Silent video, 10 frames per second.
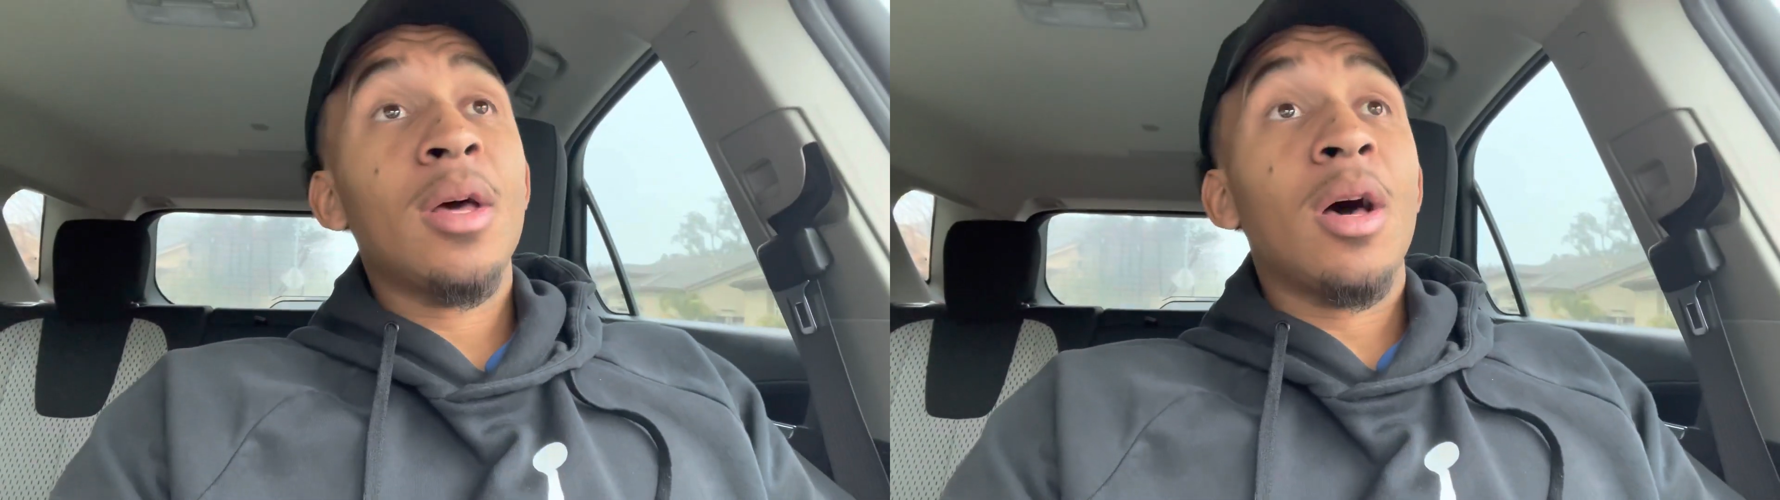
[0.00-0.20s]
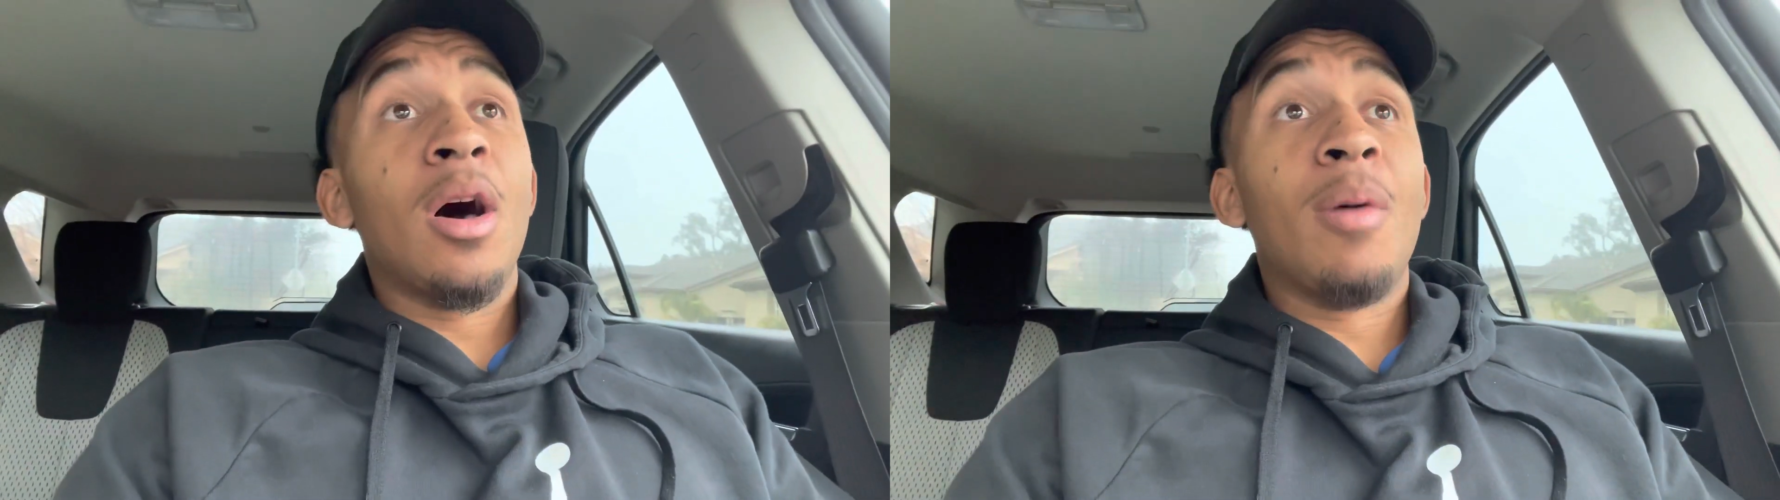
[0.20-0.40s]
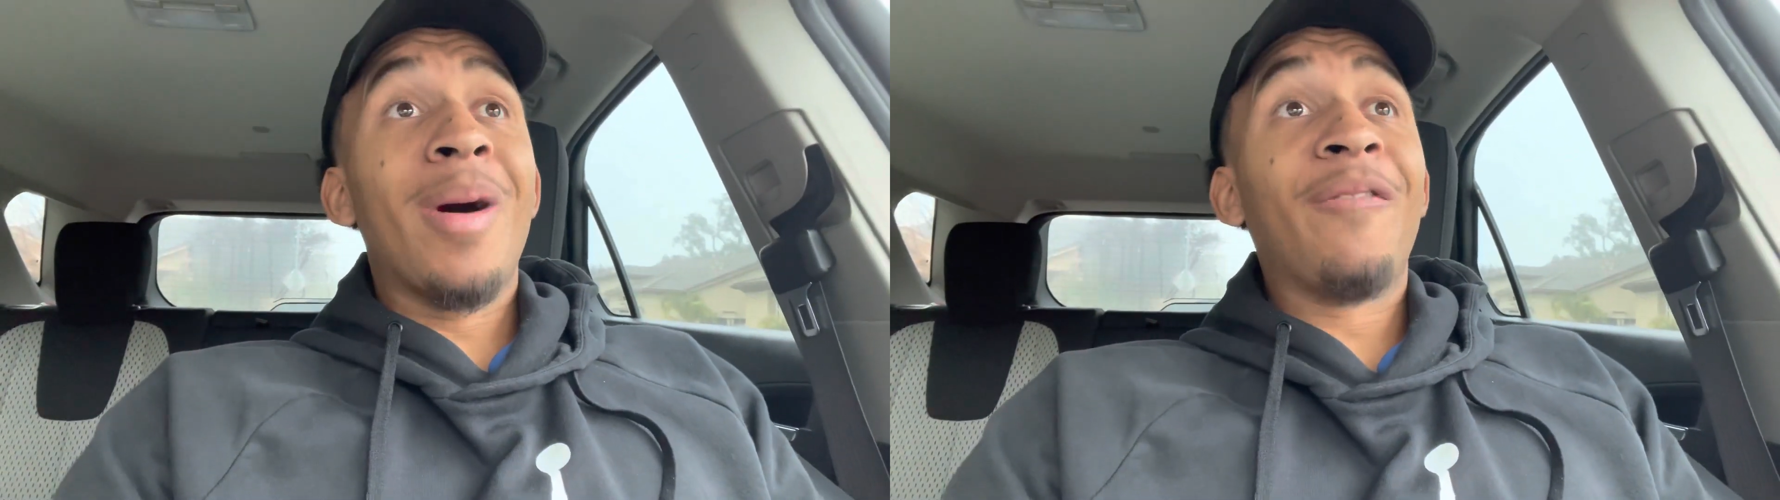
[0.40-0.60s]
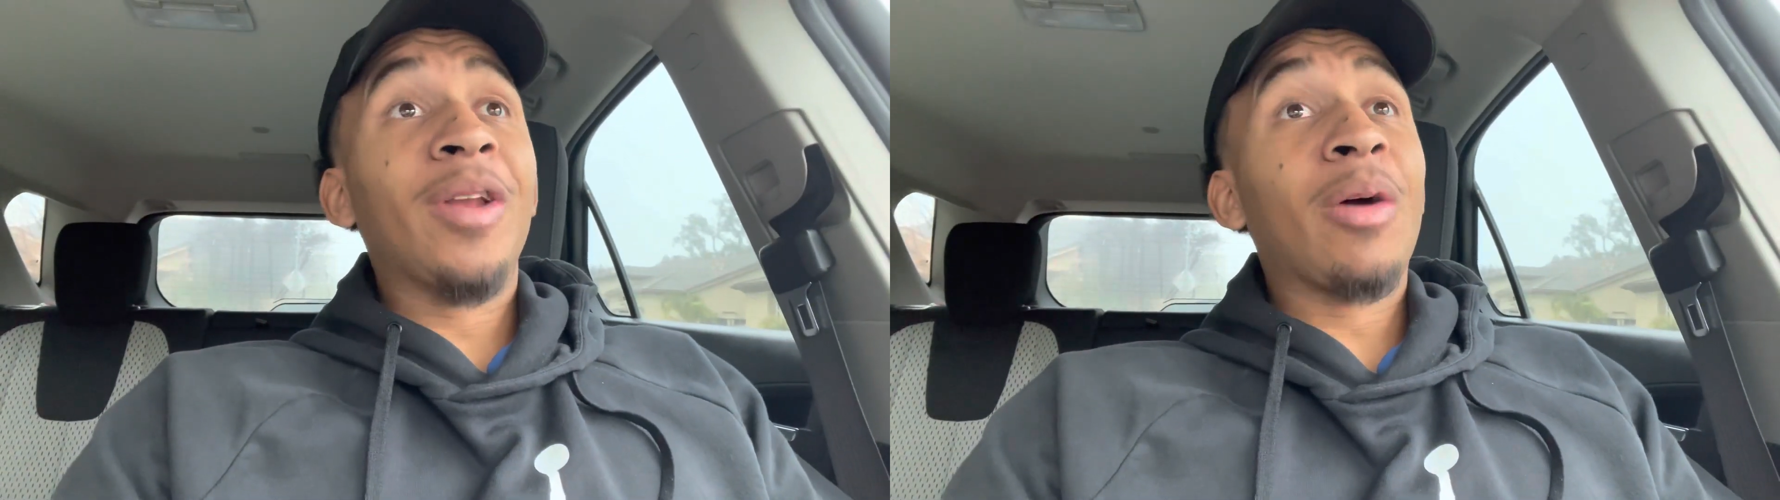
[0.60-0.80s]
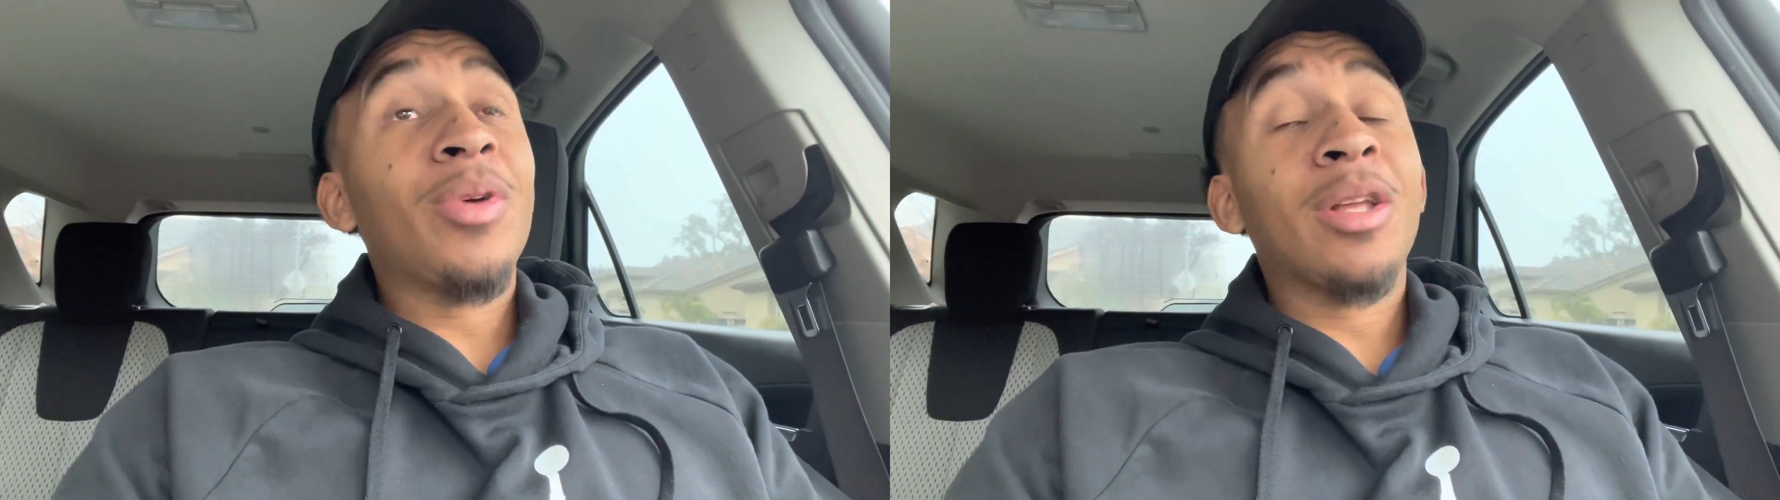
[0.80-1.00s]
I feel
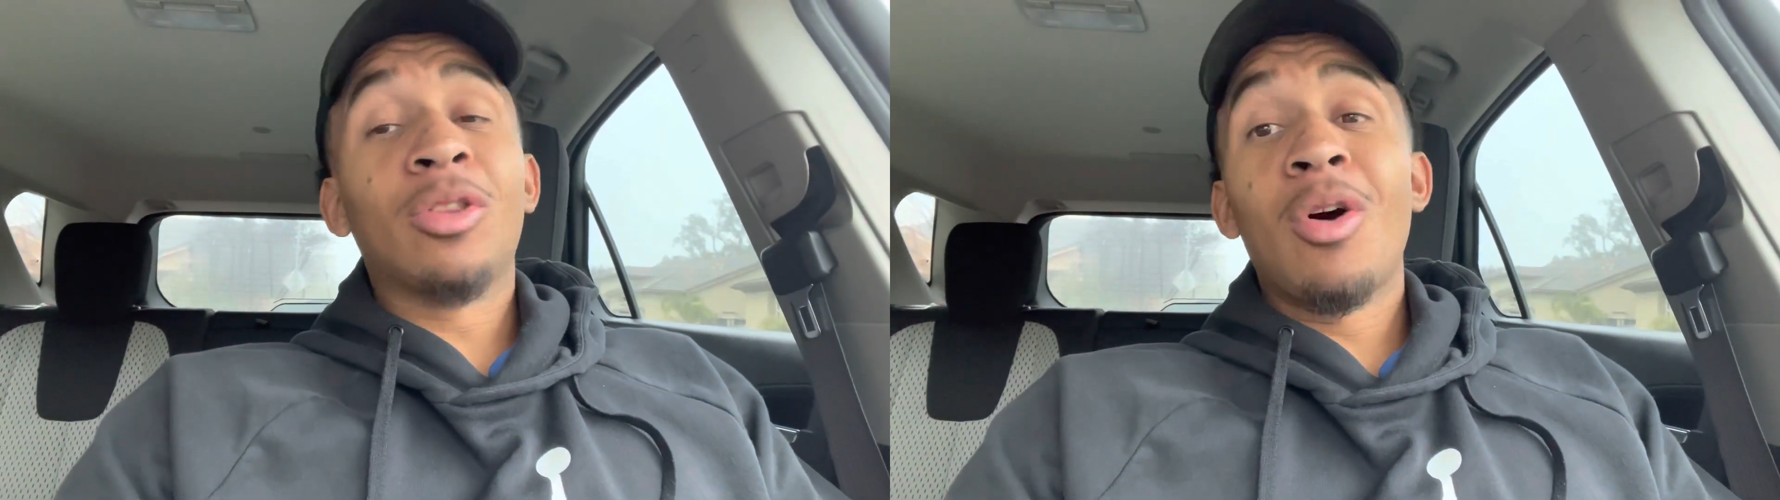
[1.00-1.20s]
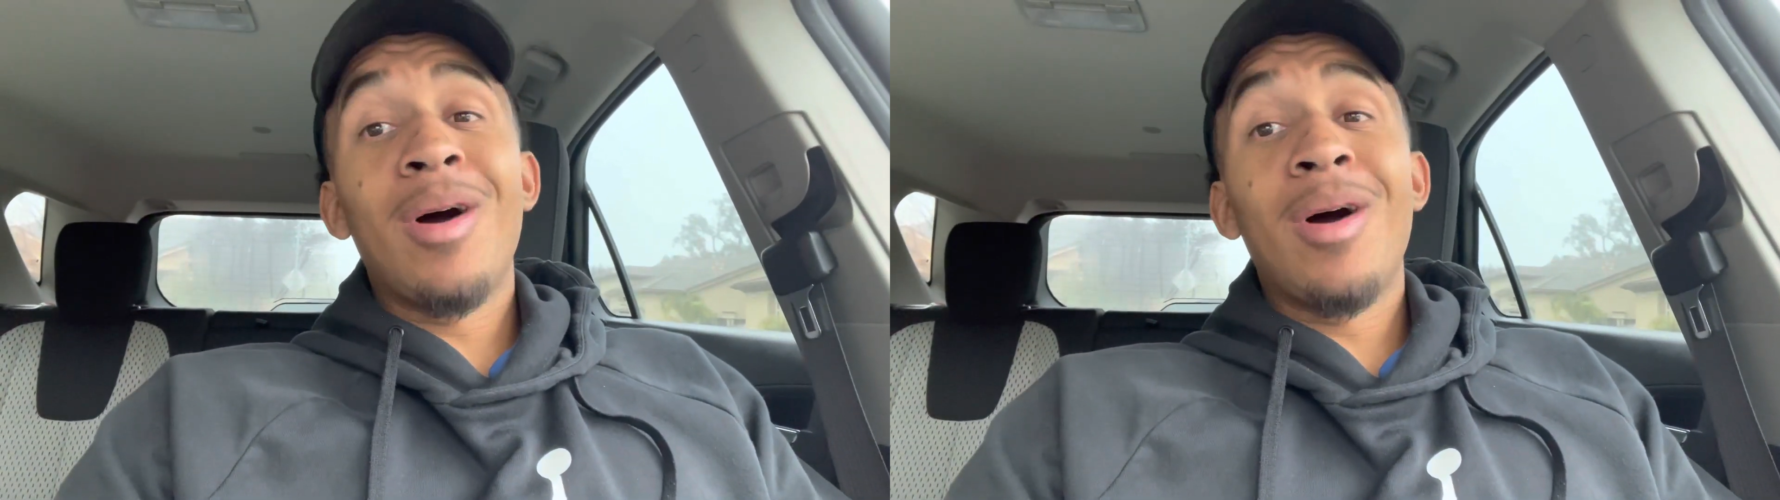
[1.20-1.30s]
like we could throw